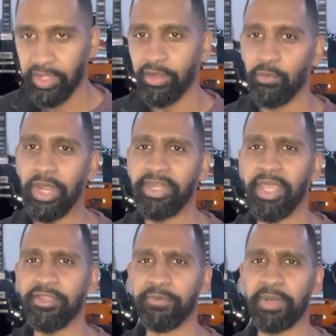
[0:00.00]
Right
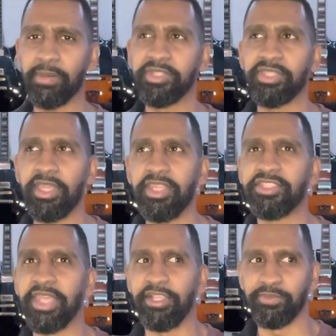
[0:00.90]
now you're probably saying it
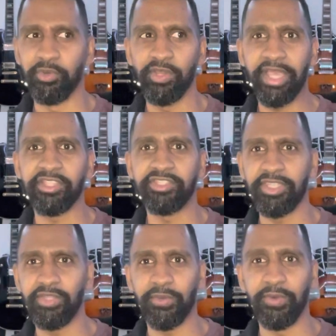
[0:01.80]
sounds more like a
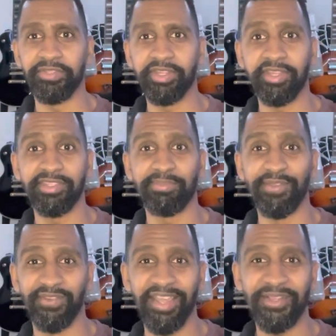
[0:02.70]
C chord than it does a B
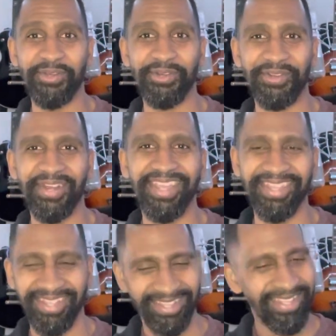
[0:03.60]
flat chord,
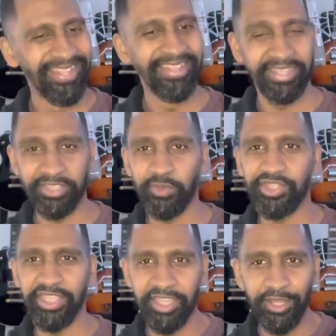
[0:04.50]
right? That's what
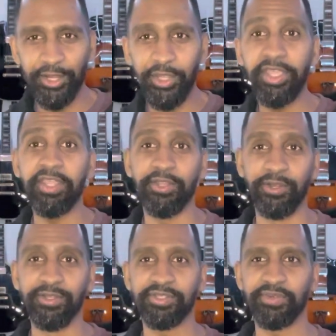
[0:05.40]
the ear
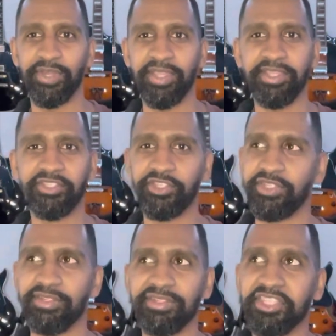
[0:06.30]
hears, right? It's
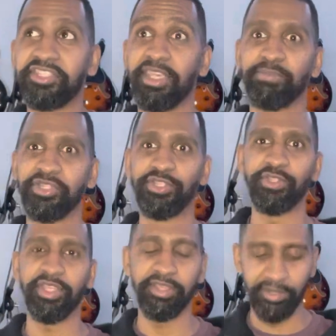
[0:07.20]
just deception to
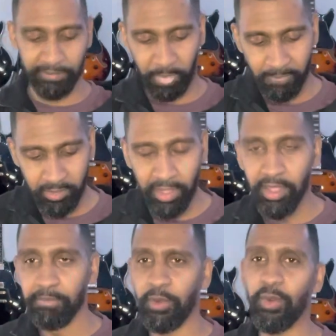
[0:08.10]
the ear.
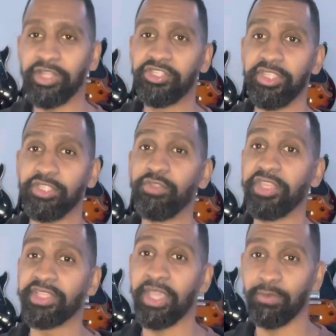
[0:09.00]
But watch this. You
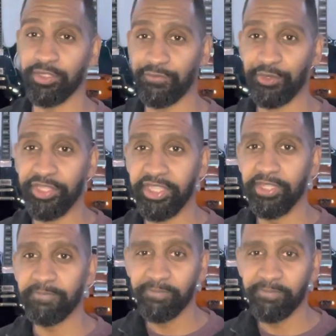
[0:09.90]
think that was freaky?